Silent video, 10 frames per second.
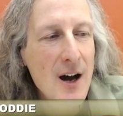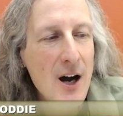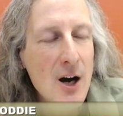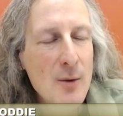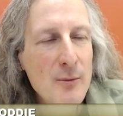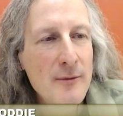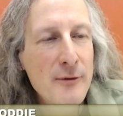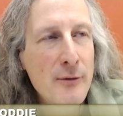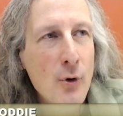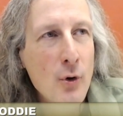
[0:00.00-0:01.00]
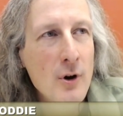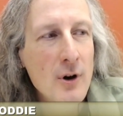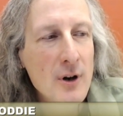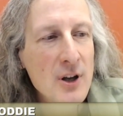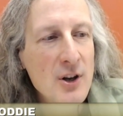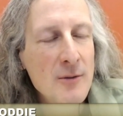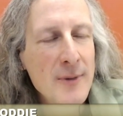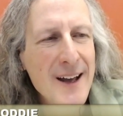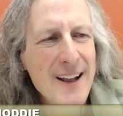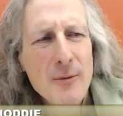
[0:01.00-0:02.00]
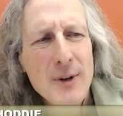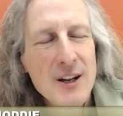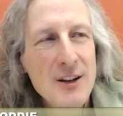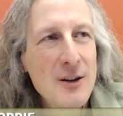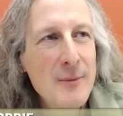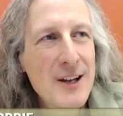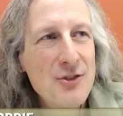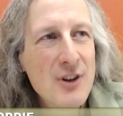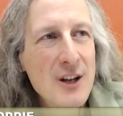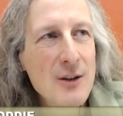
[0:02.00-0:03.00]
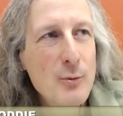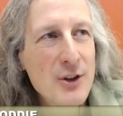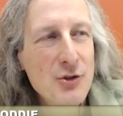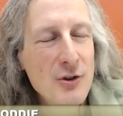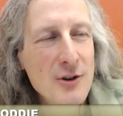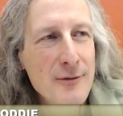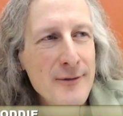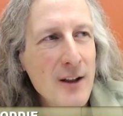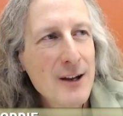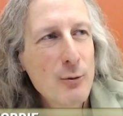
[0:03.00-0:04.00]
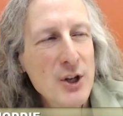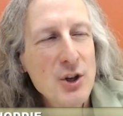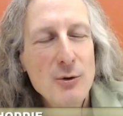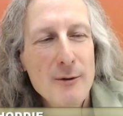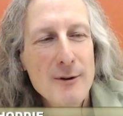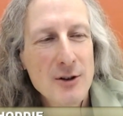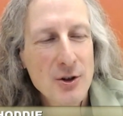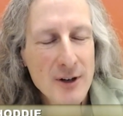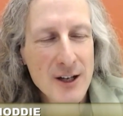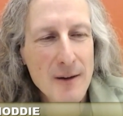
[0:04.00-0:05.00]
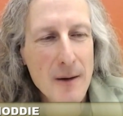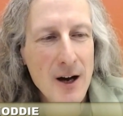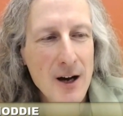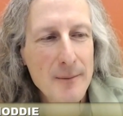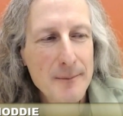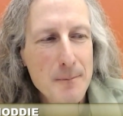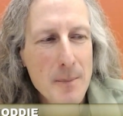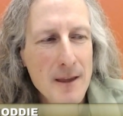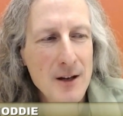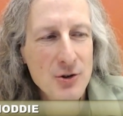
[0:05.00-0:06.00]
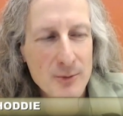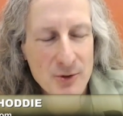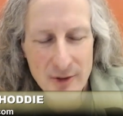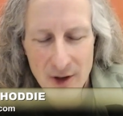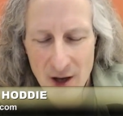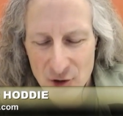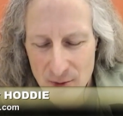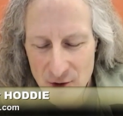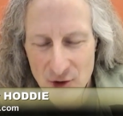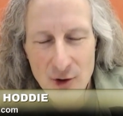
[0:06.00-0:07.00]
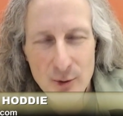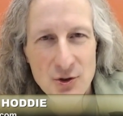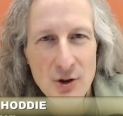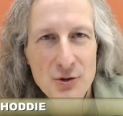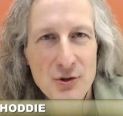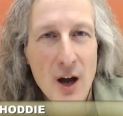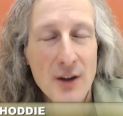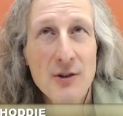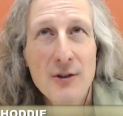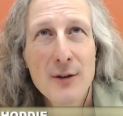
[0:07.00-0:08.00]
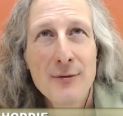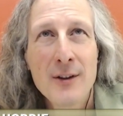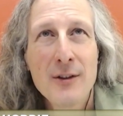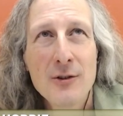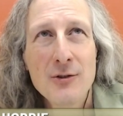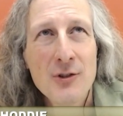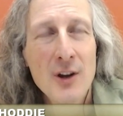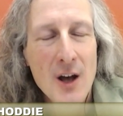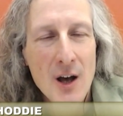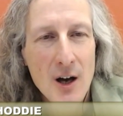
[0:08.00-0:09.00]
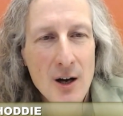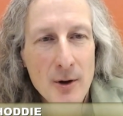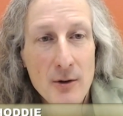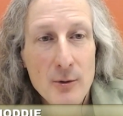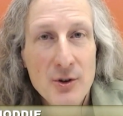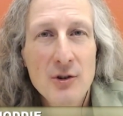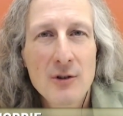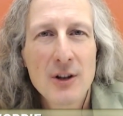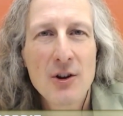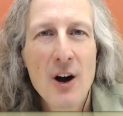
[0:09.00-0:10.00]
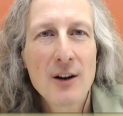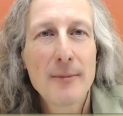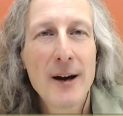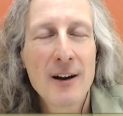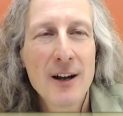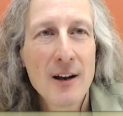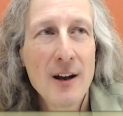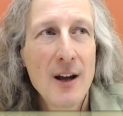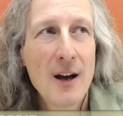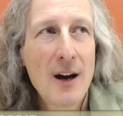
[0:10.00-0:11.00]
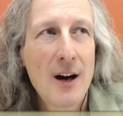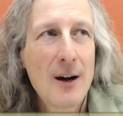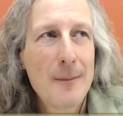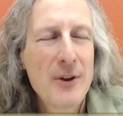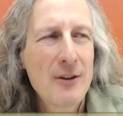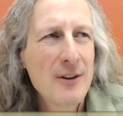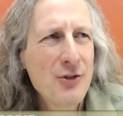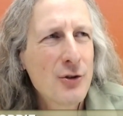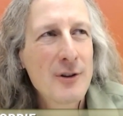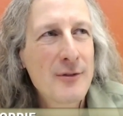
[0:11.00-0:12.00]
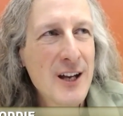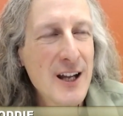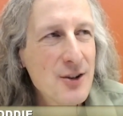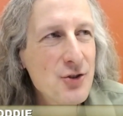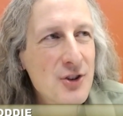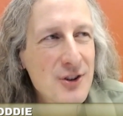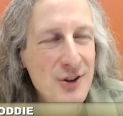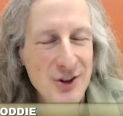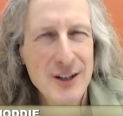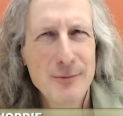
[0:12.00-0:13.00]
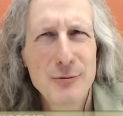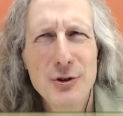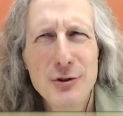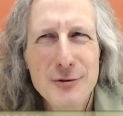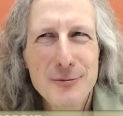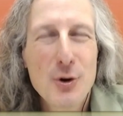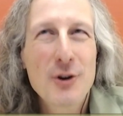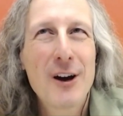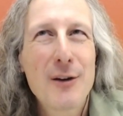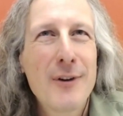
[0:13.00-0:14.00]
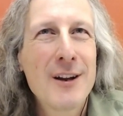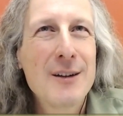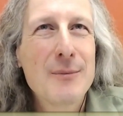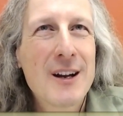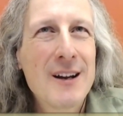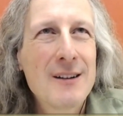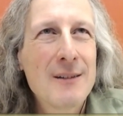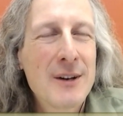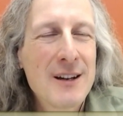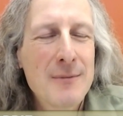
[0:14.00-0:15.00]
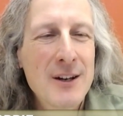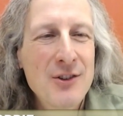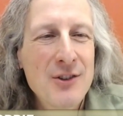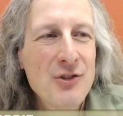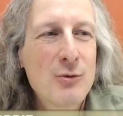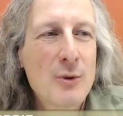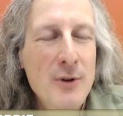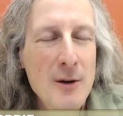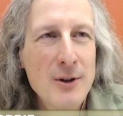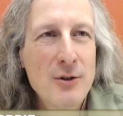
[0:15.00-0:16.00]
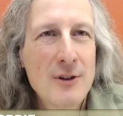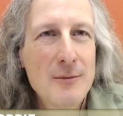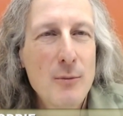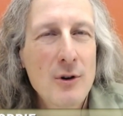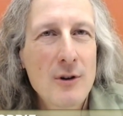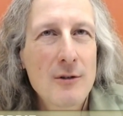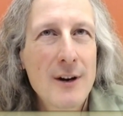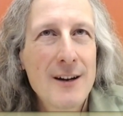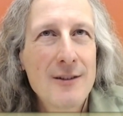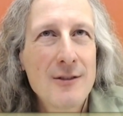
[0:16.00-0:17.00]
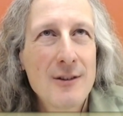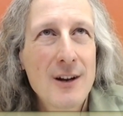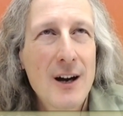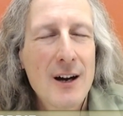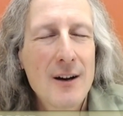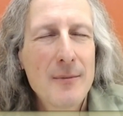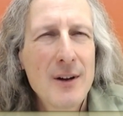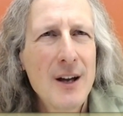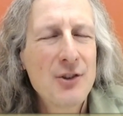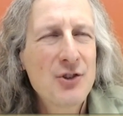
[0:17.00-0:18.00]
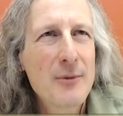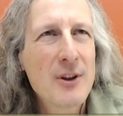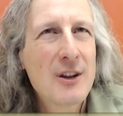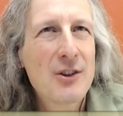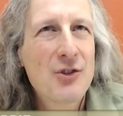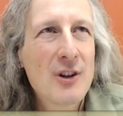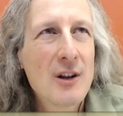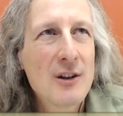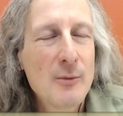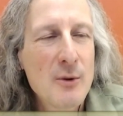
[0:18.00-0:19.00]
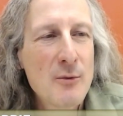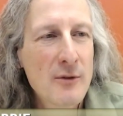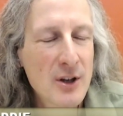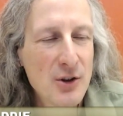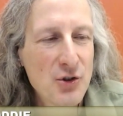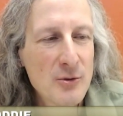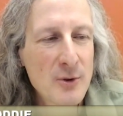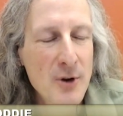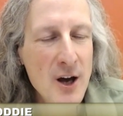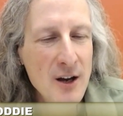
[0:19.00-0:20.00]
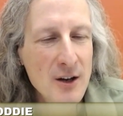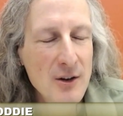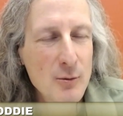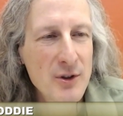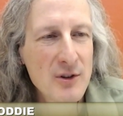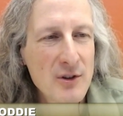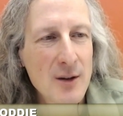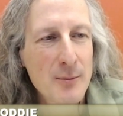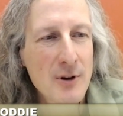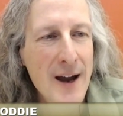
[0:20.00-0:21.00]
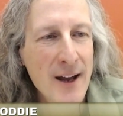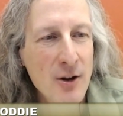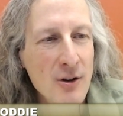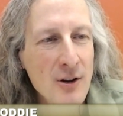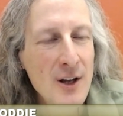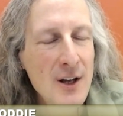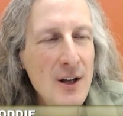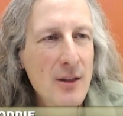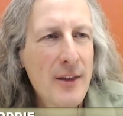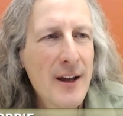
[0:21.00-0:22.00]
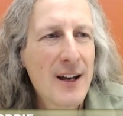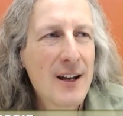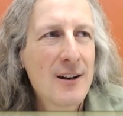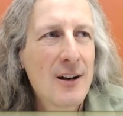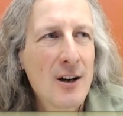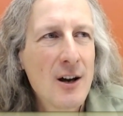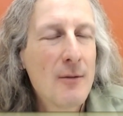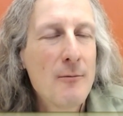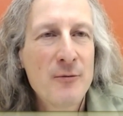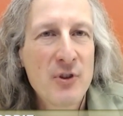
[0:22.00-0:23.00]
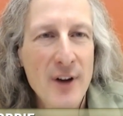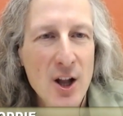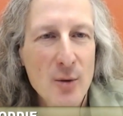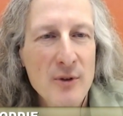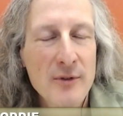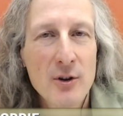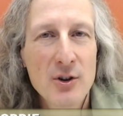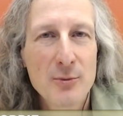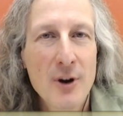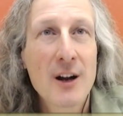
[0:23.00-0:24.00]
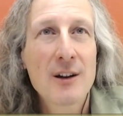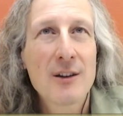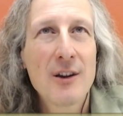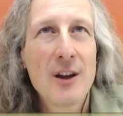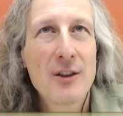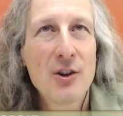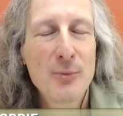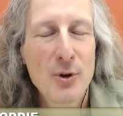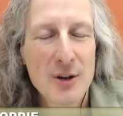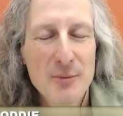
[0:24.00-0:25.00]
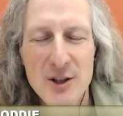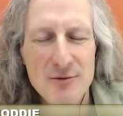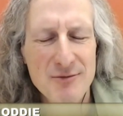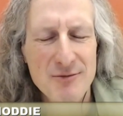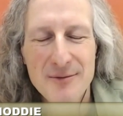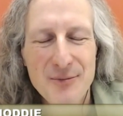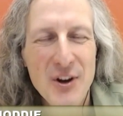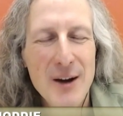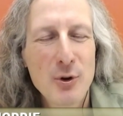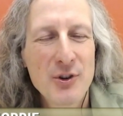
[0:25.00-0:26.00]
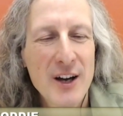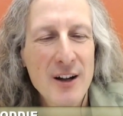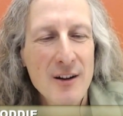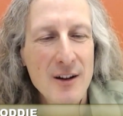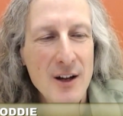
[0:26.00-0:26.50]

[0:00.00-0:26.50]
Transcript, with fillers: Um, for Kinoma Element and Kinoma HD, we sort of felt like we knew what we were doing um, in terms of the customers, and so we chose not to crowdfund those, um, although we certainly talked about it. Um, there is sort of an itch in the team to do more crowdfunding, but I, my, my sense is we'll probably do it more around um, something that's a, a, little bit more of a consumer product with a developer angle than a, a developer focused product at this point. But you know, time will tell.